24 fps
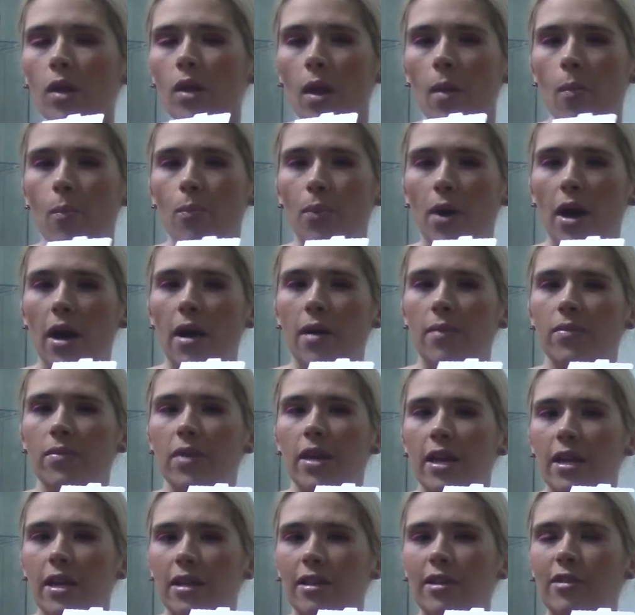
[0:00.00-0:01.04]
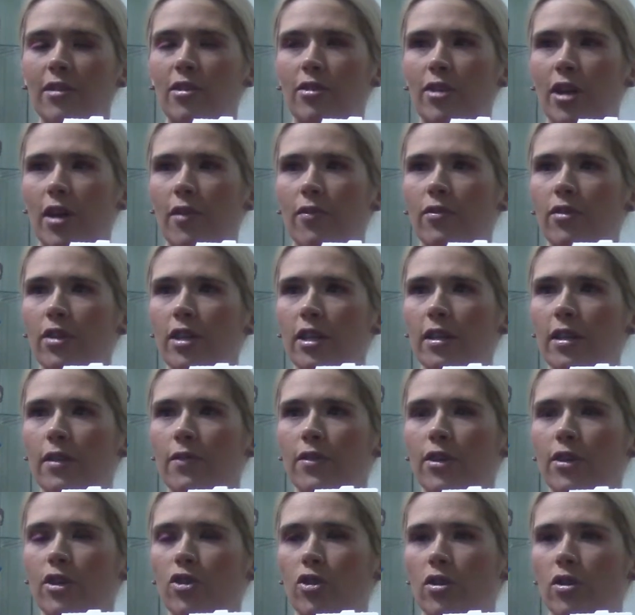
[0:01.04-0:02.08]
But these are definitely going to
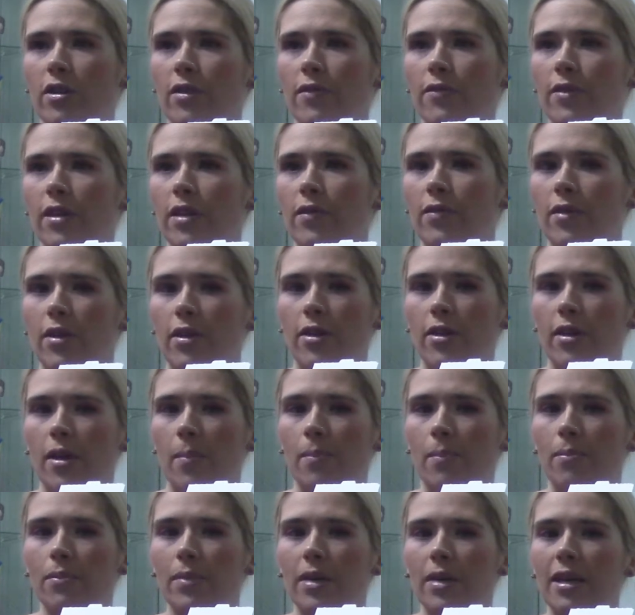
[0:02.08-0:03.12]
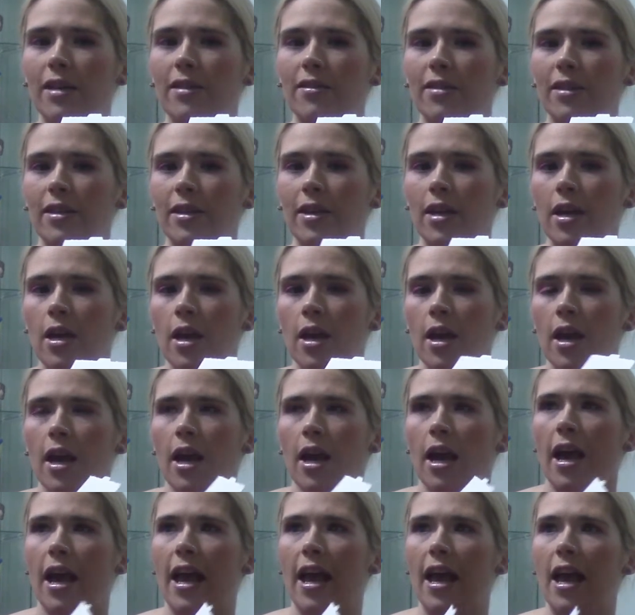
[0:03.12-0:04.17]
feature in a favourite. They're amazing.
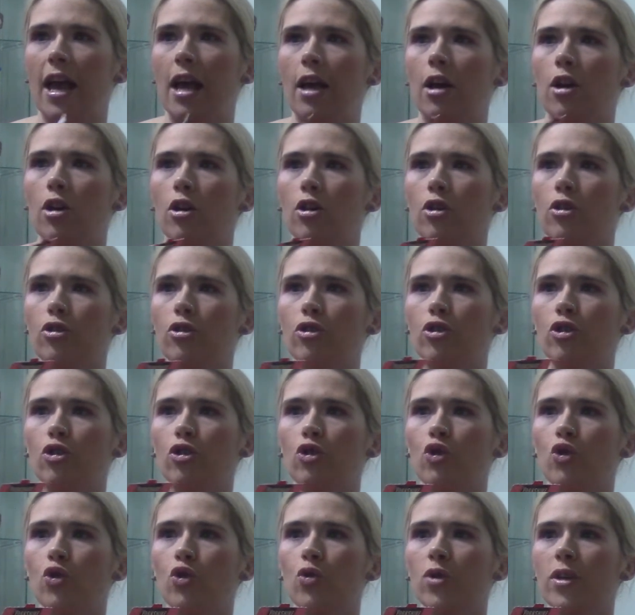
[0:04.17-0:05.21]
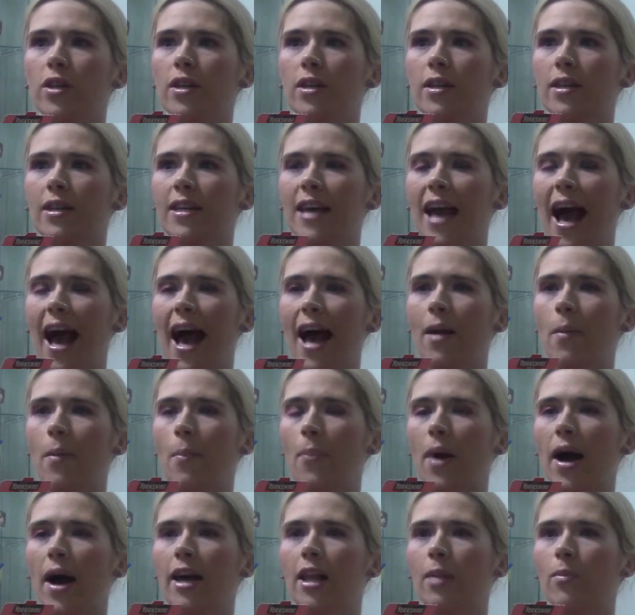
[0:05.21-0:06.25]
You can't
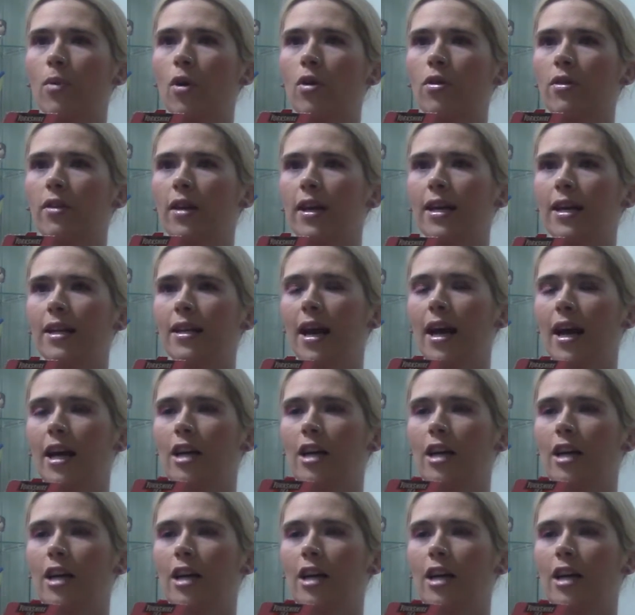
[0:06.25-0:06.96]
buy them online. I